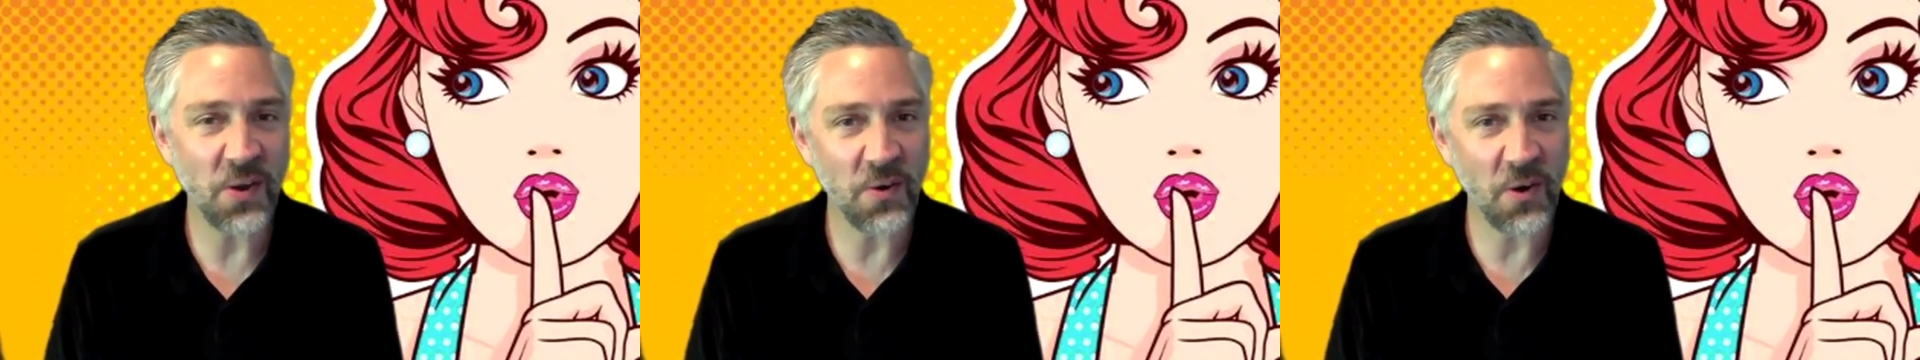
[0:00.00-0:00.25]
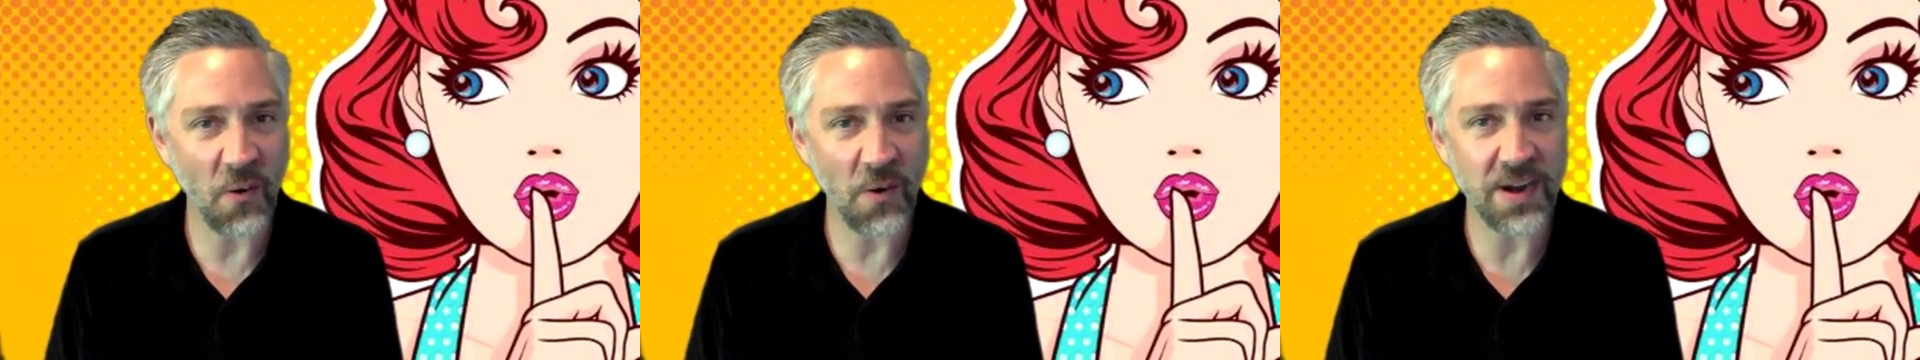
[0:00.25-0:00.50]

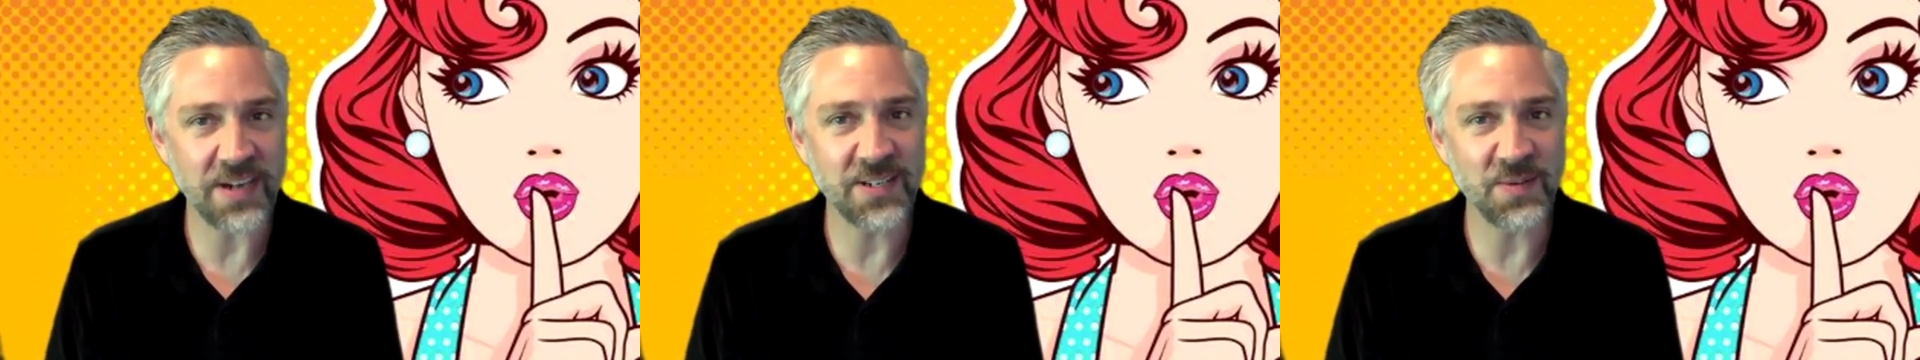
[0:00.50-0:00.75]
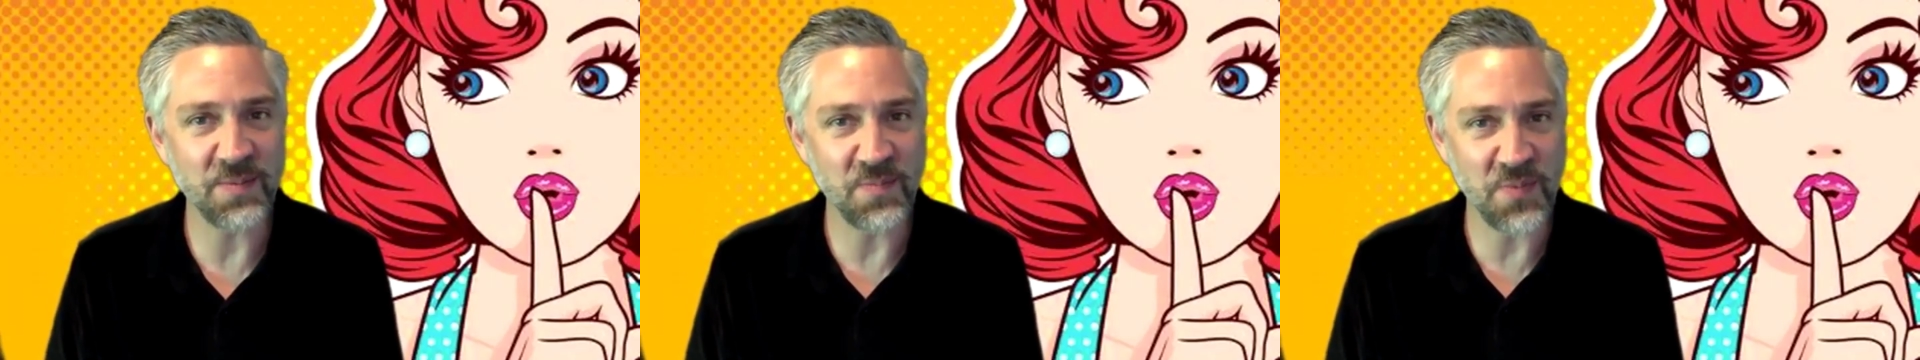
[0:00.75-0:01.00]
going
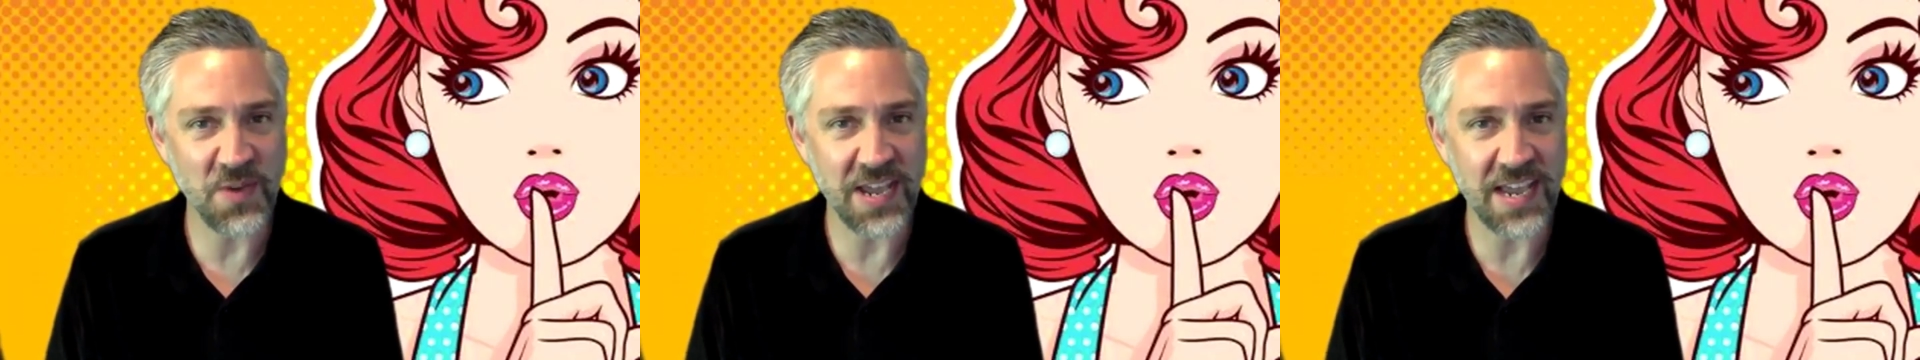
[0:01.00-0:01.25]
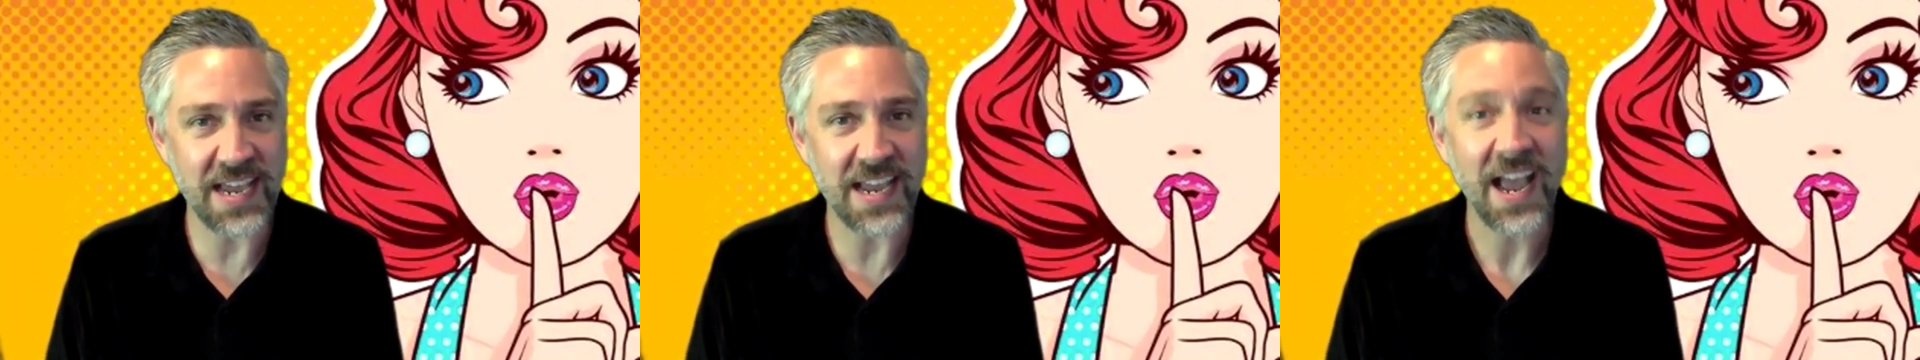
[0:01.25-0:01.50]
to
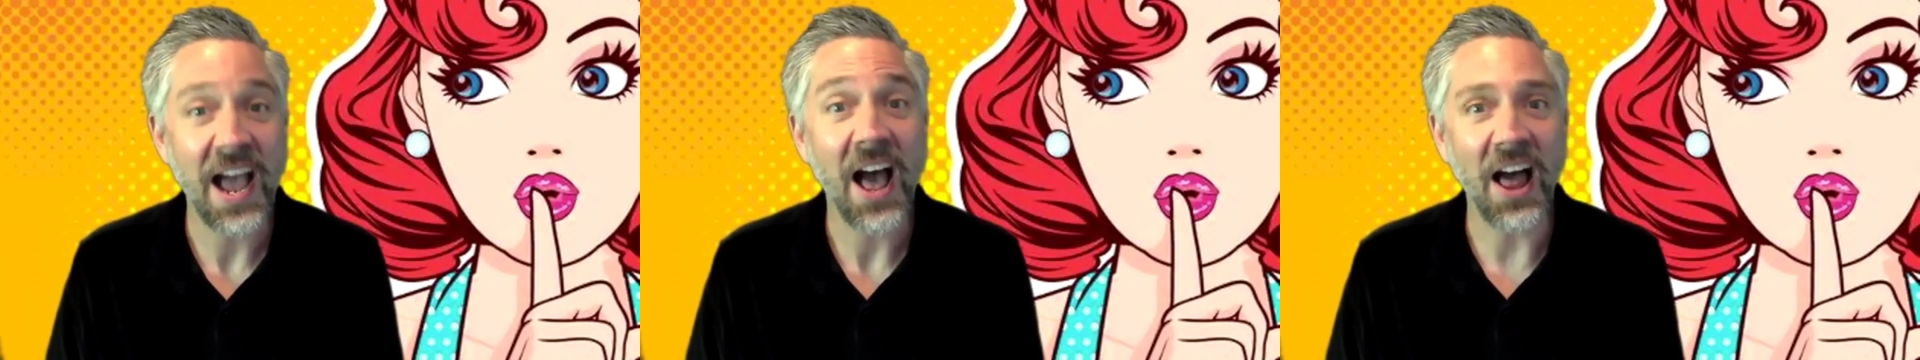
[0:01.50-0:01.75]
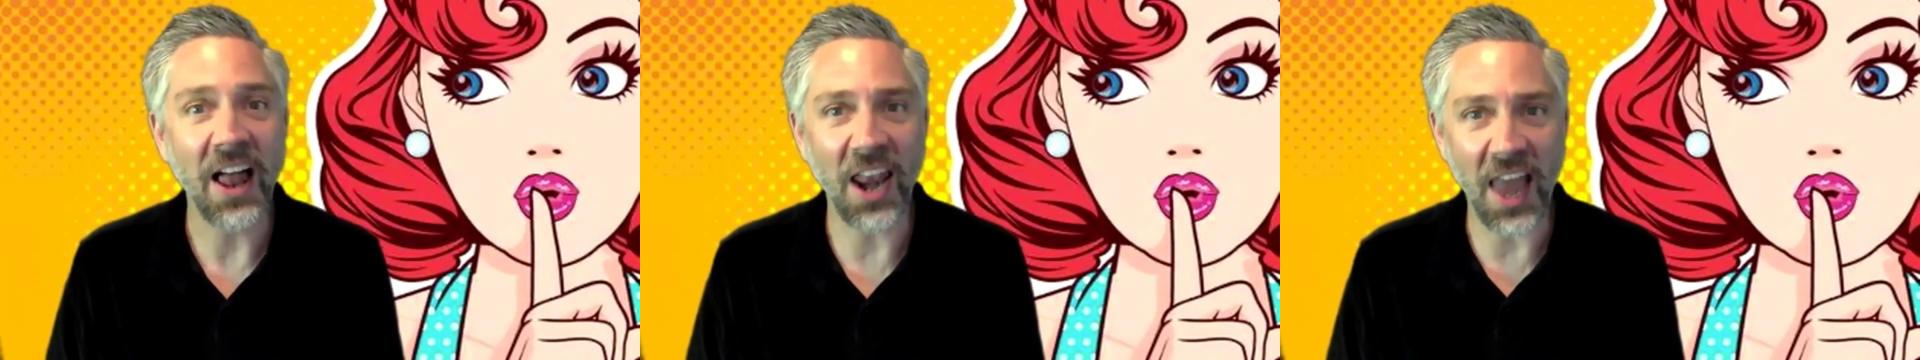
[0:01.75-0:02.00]
be
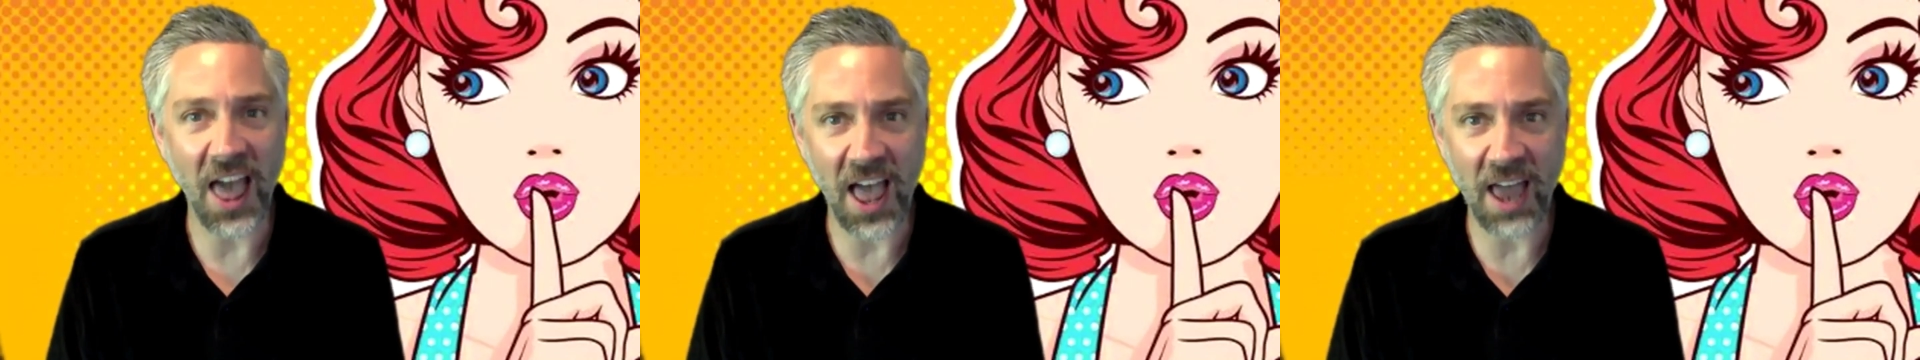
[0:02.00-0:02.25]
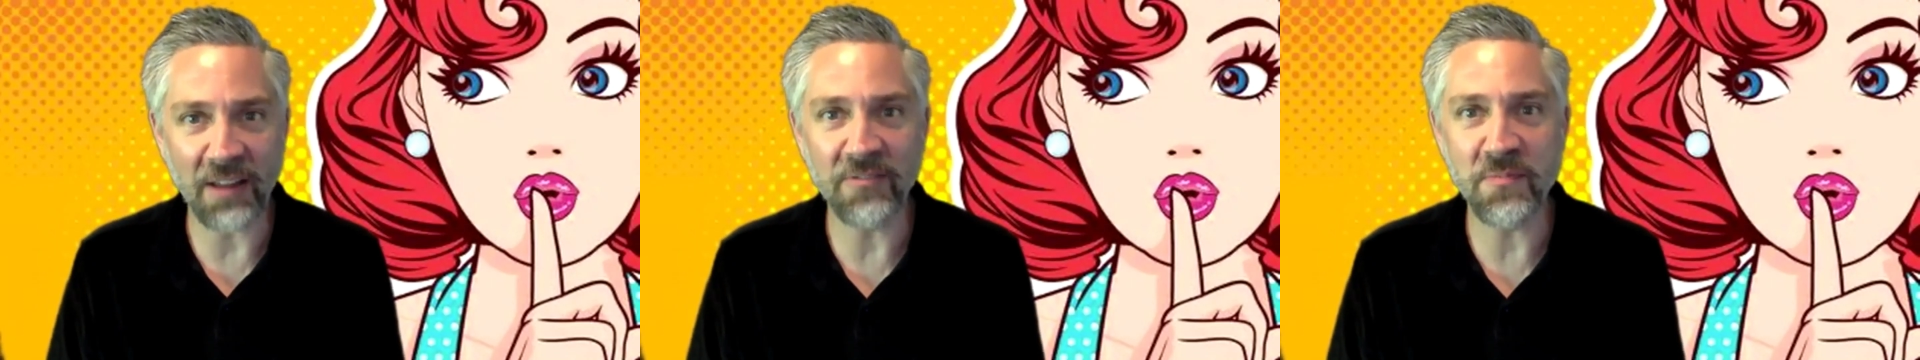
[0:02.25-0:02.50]
a
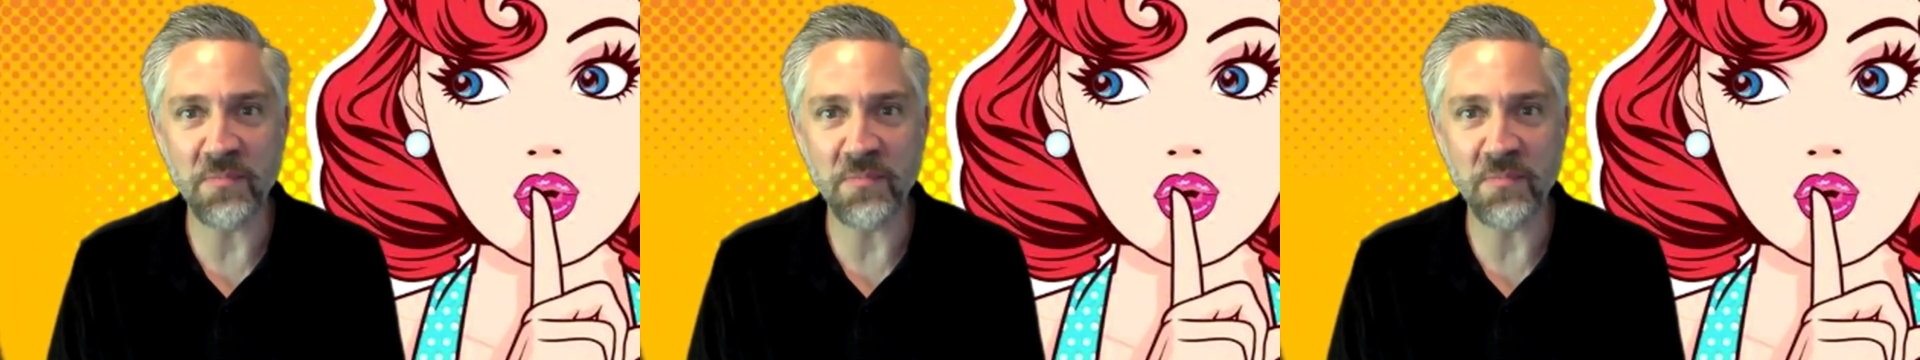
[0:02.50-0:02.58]
lot of